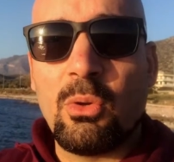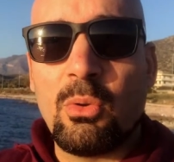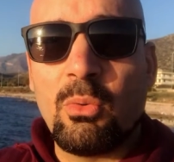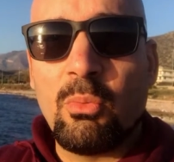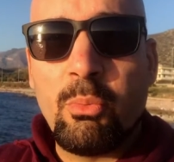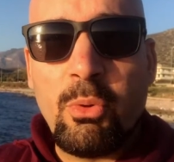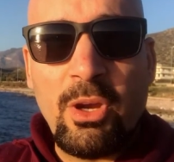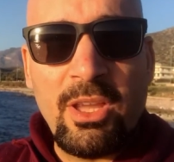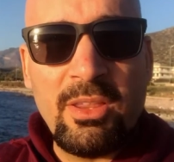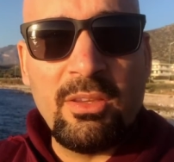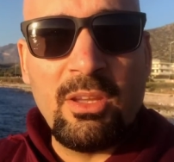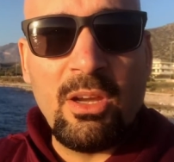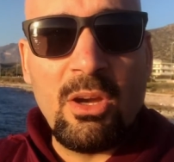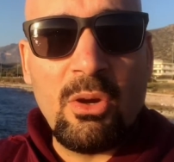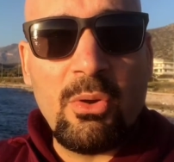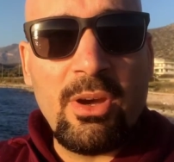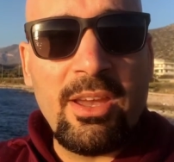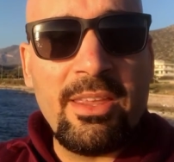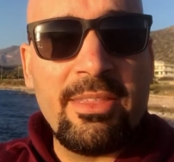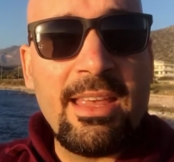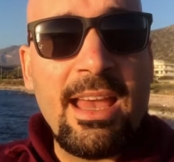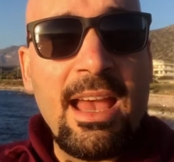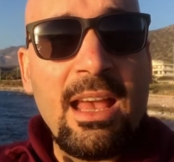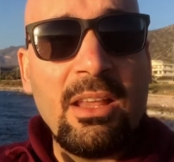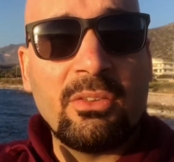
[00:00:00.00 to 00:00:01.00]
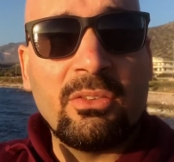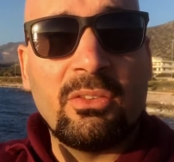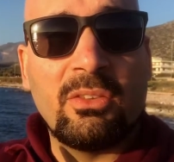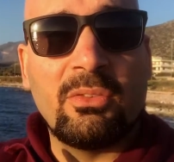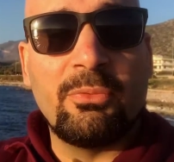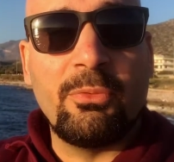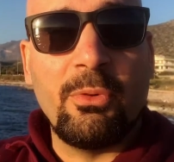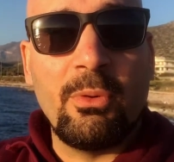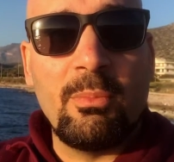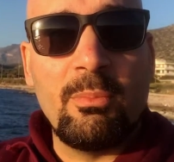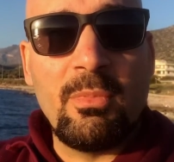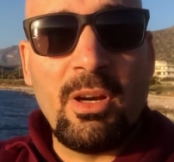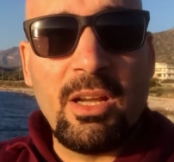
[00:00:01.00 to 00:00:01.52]
your window and asks
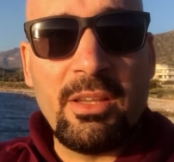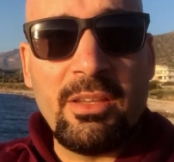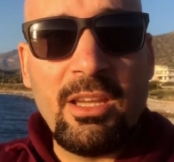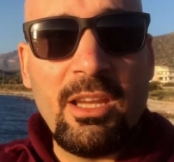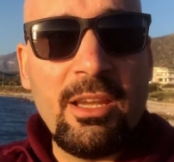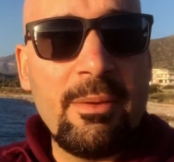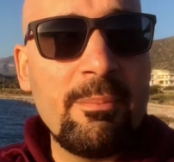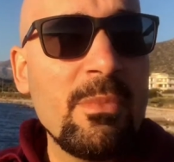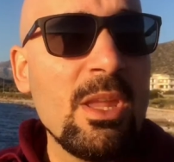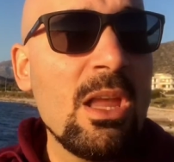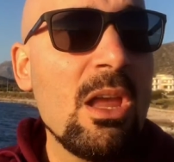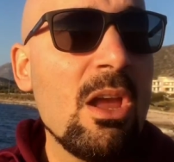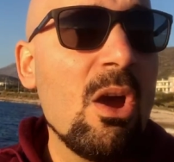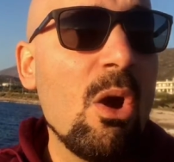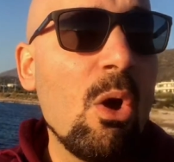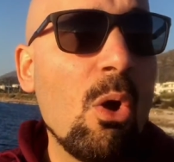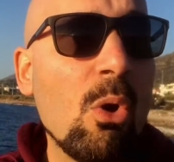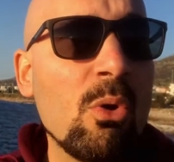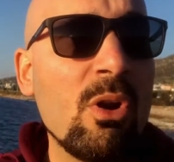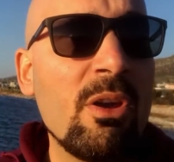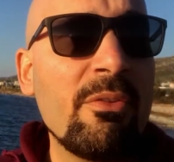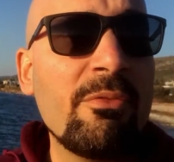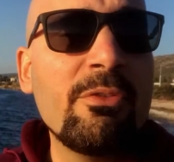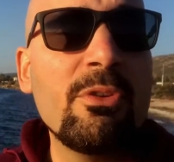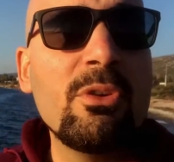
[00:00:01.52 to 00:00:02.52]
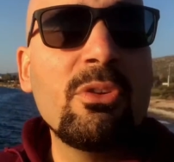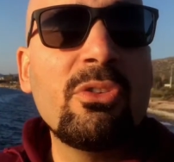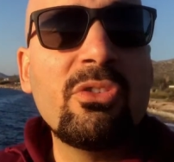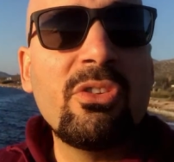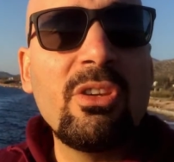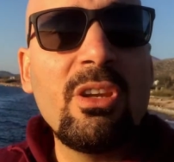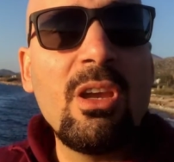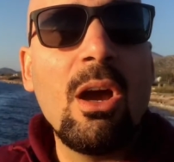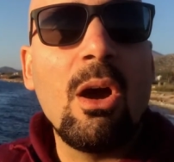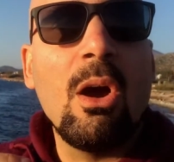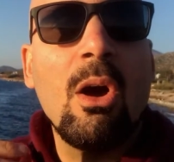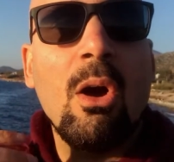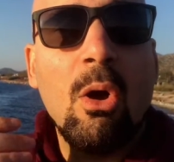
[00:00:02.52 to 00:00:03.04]
for money, or if you
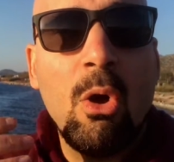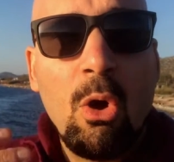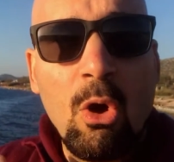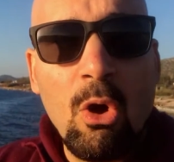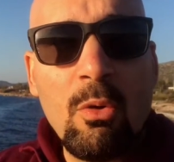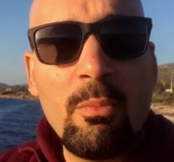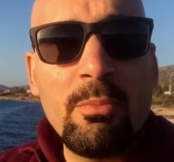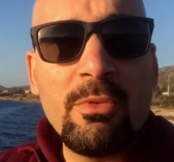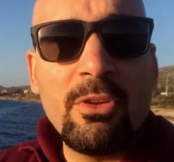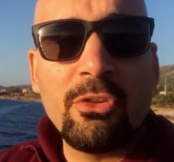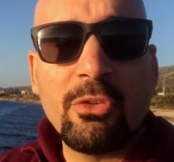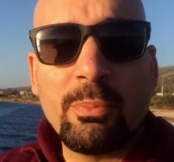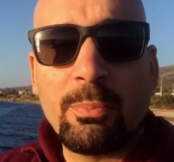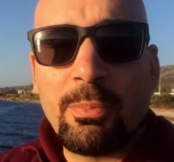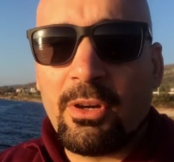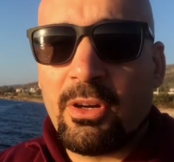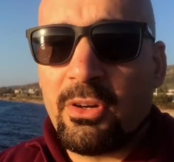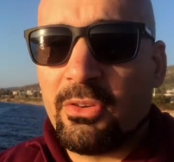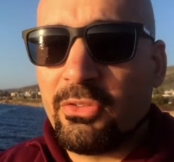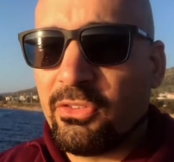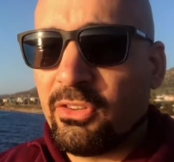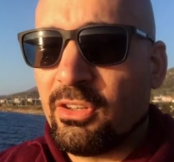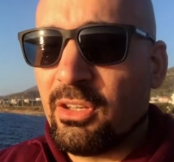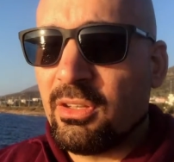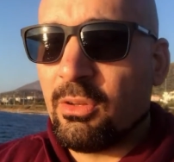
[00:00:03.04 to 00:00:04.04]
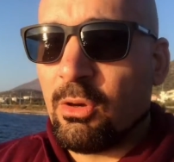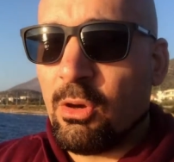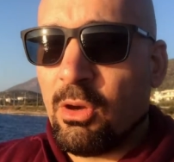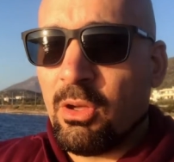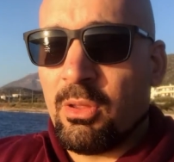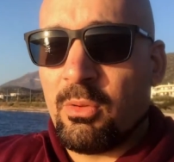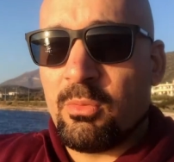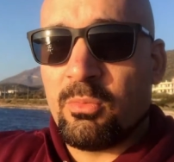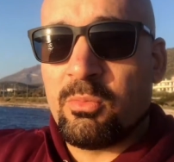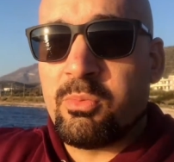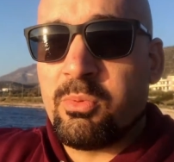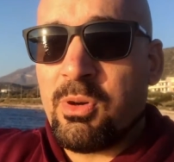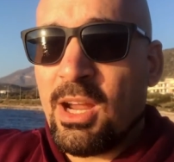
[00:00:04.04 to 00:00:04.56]
see a homeless person
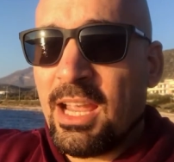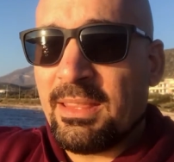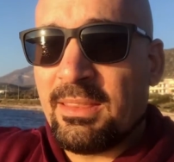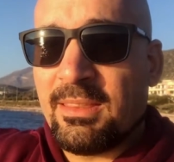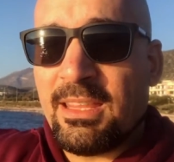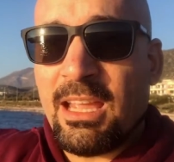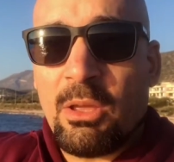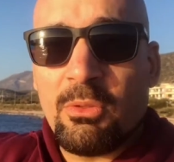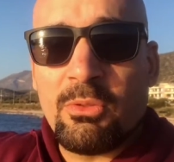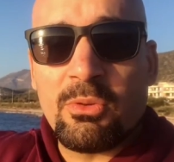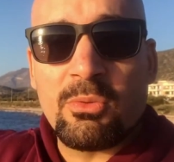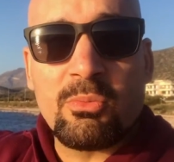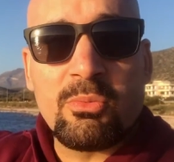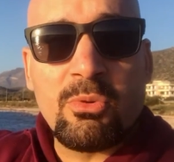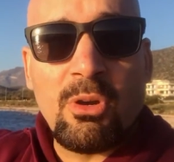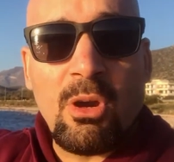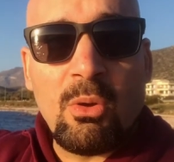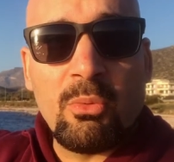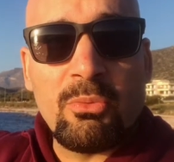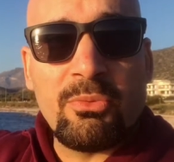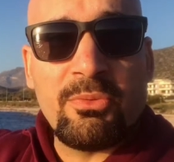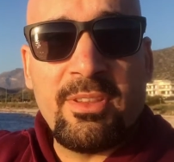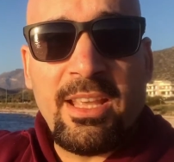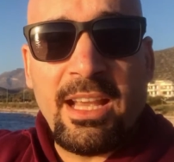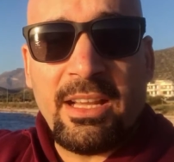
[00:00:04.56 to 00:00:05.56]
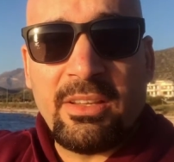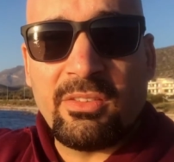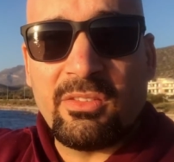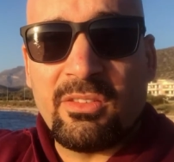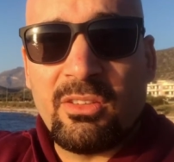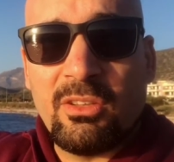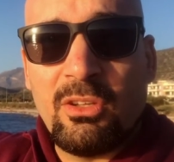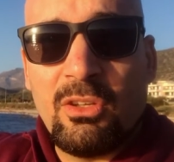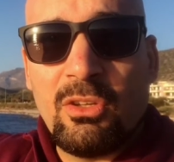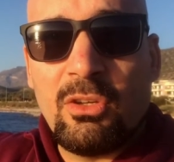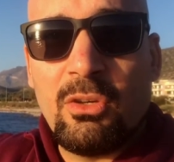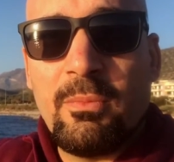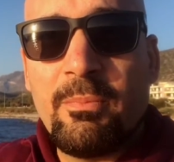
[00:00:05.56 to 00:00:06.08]
uh, right down the road next
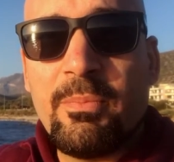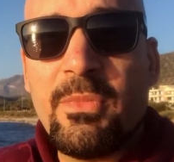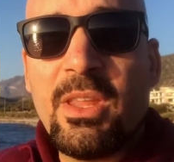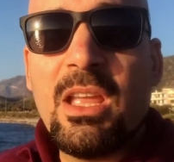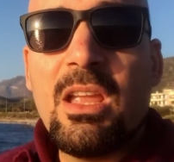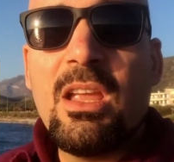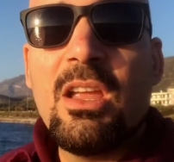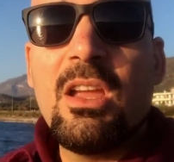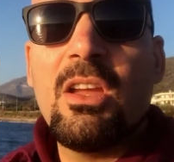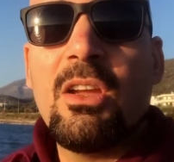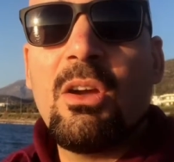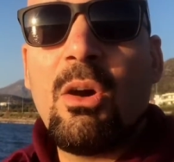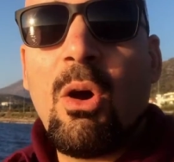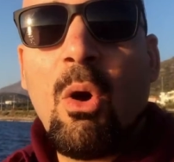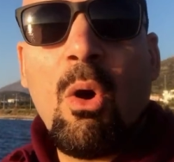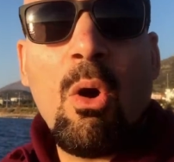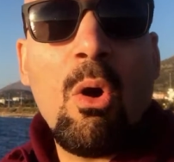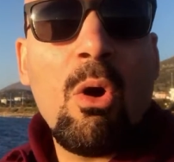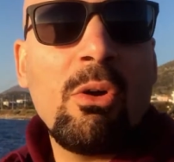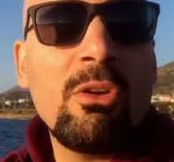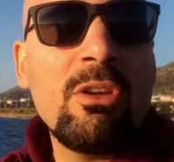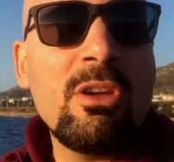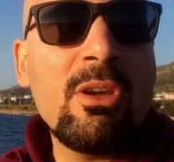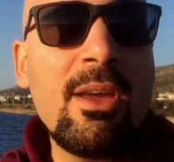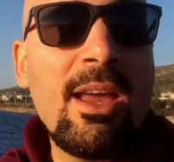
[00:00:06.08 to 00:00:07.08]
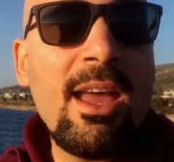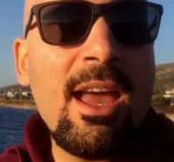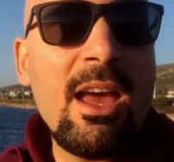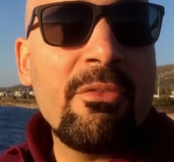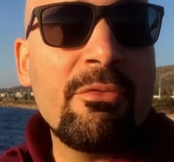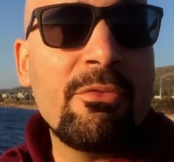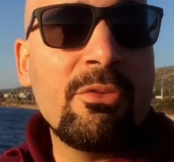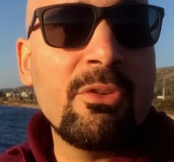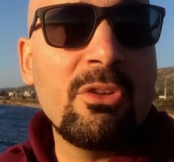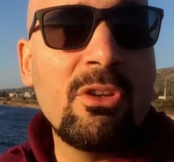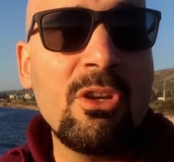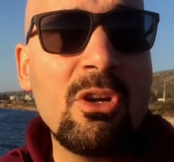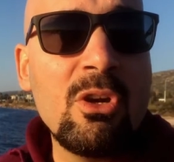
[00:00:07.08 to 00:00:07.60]
to you, all you
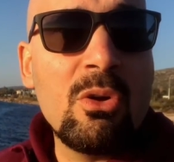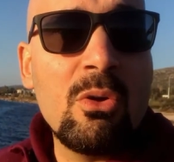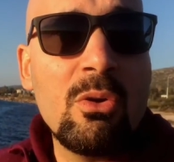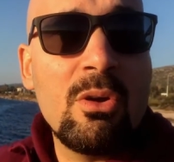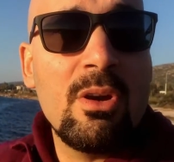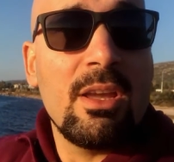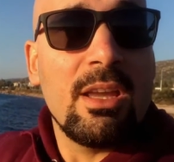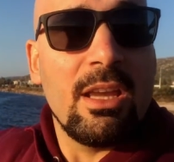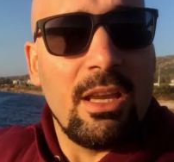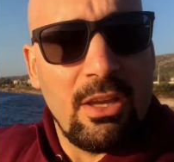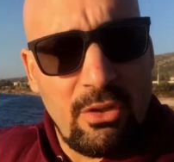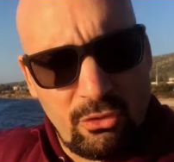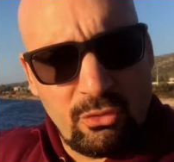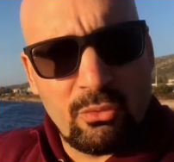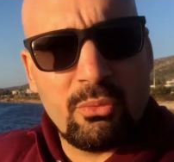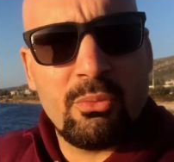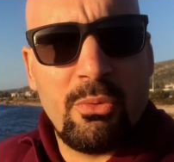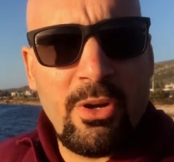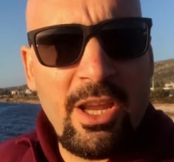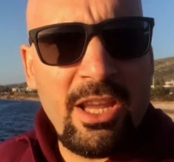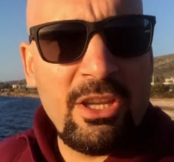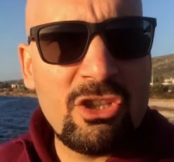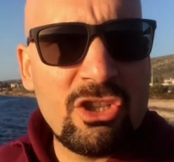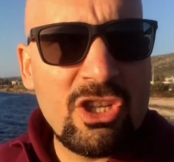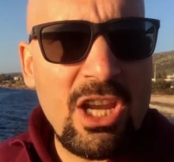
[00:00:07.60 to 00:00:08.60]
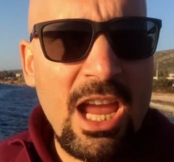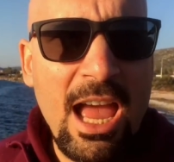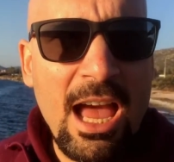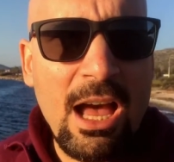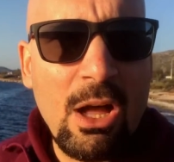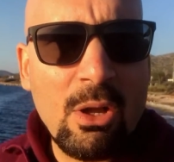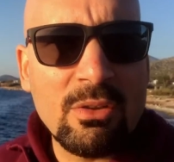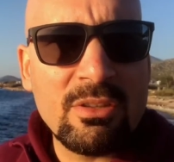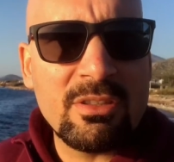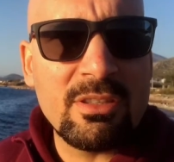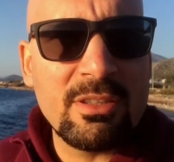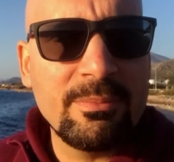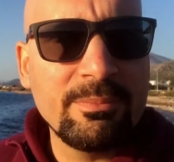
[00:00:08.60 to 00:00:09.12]
have to do is reach
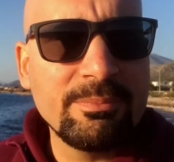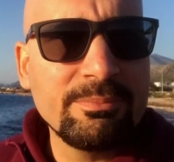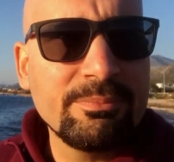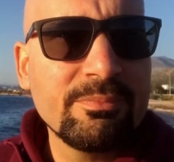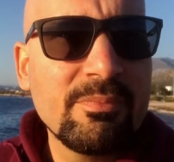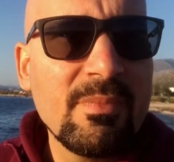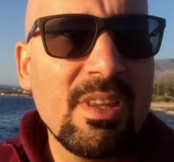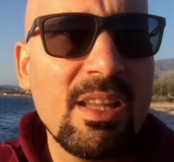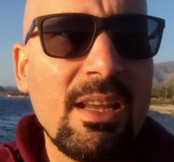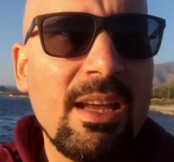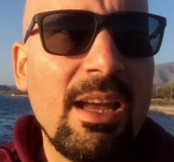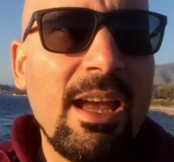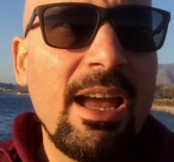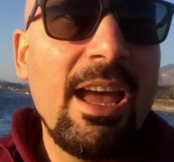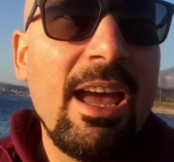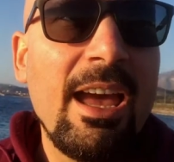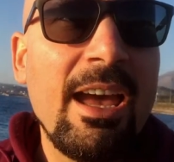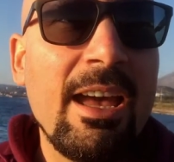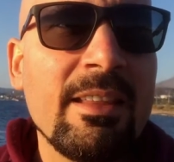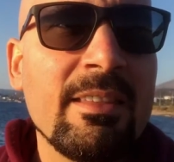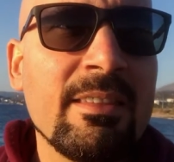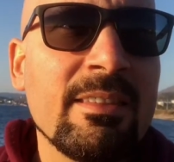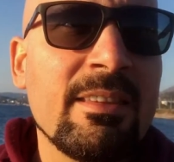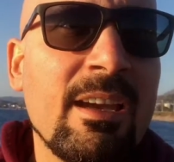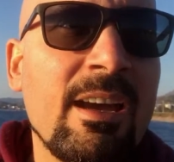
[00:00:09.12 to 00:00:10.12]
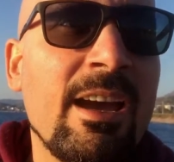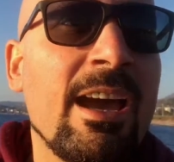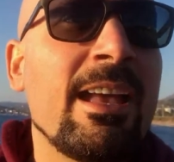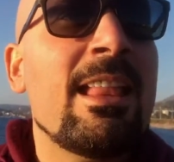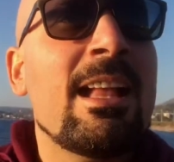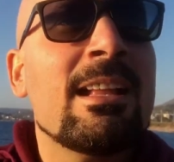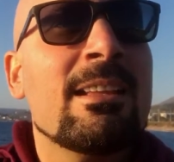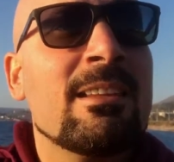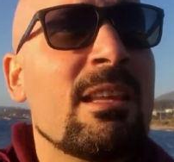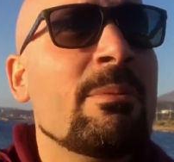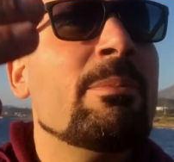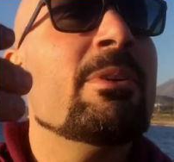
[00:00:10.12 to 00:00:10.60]
out and uh,